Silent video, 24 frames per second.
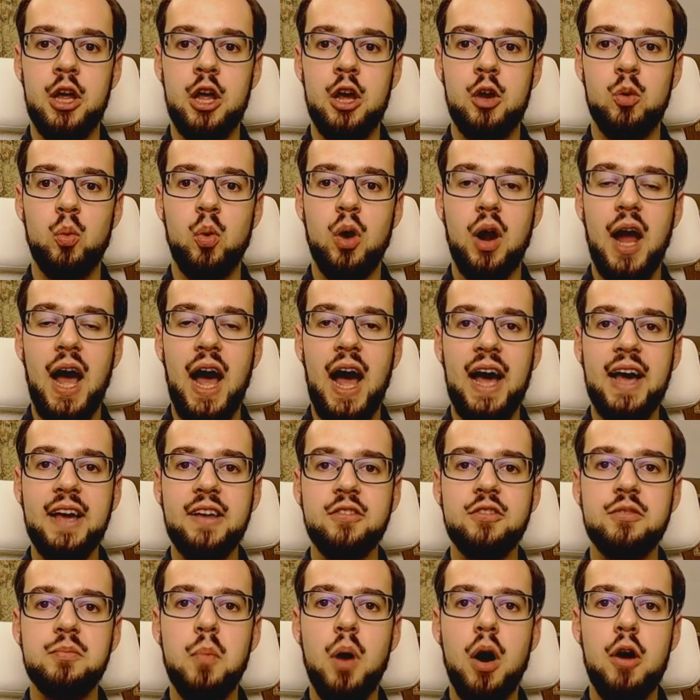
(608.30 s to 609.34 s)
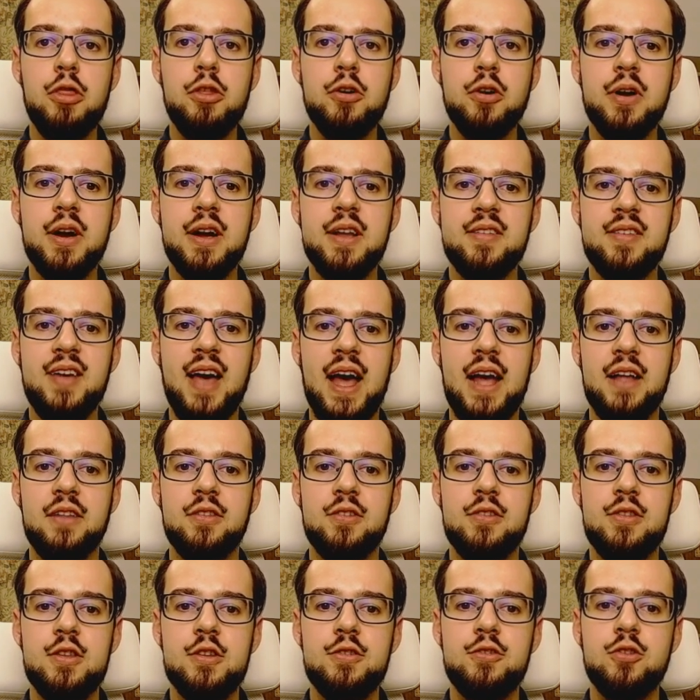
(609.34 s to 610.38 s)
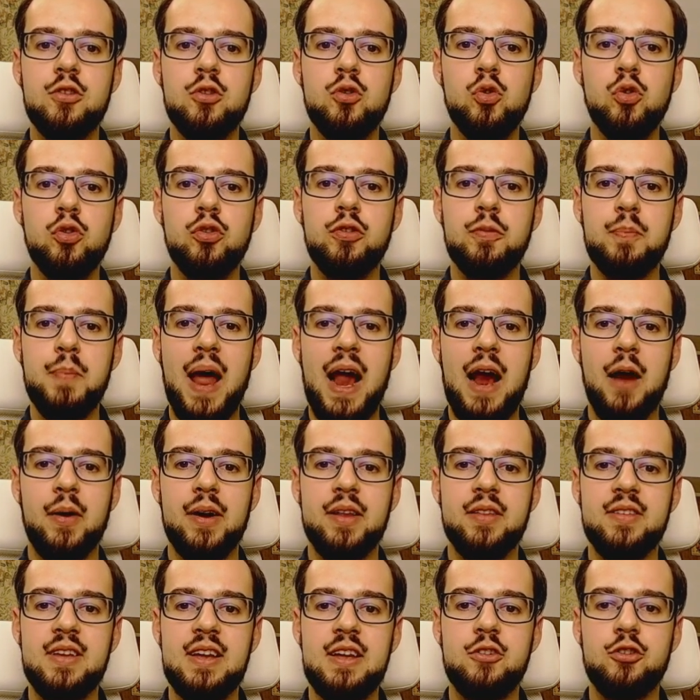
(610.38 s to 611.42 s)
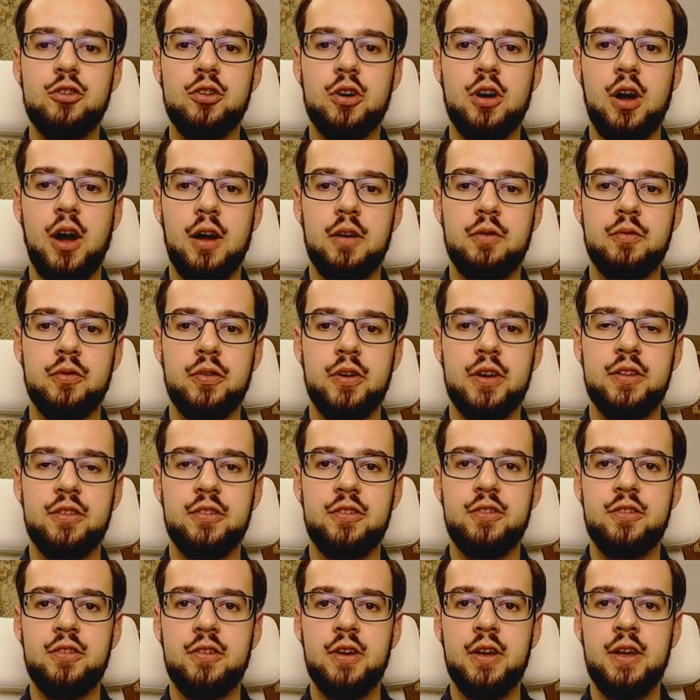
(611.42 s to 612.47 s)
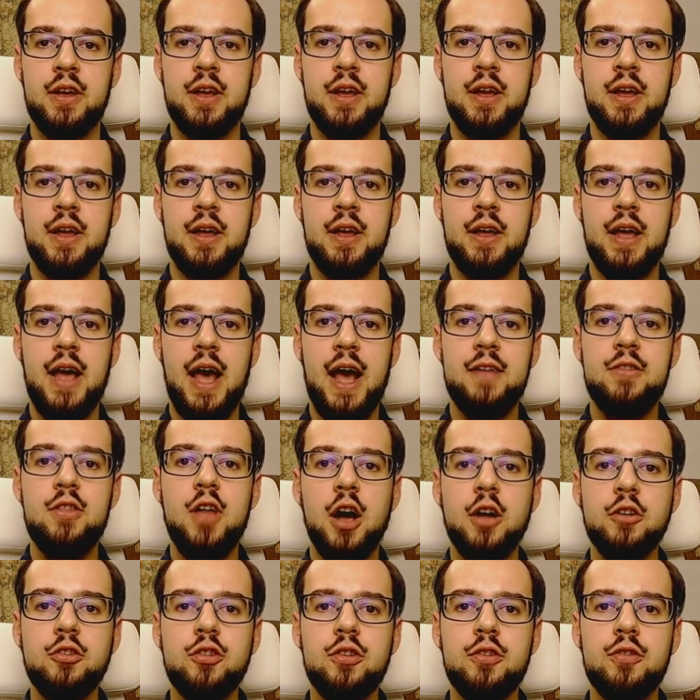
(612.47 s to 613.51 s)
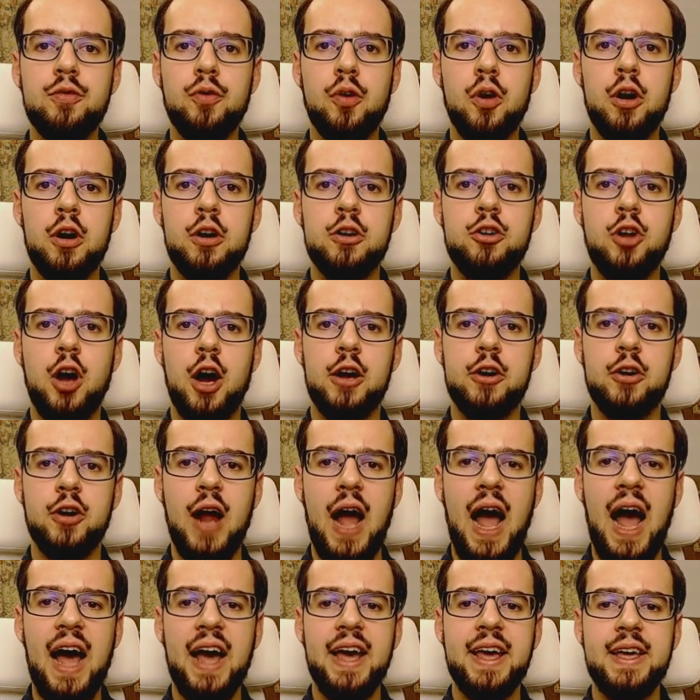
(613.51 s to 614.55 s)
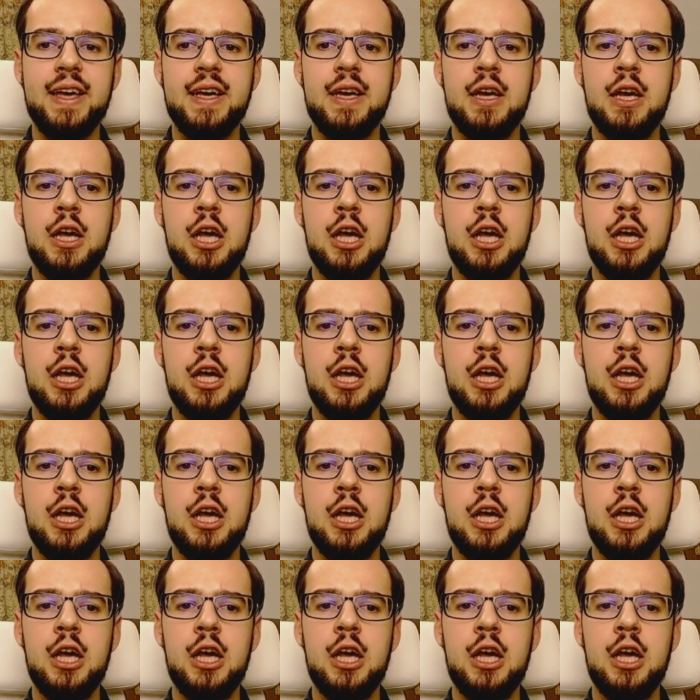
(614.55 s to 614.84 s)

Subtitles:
where Ai's mother attends the school's parent-teacher conference. And not just for her daughter Ai,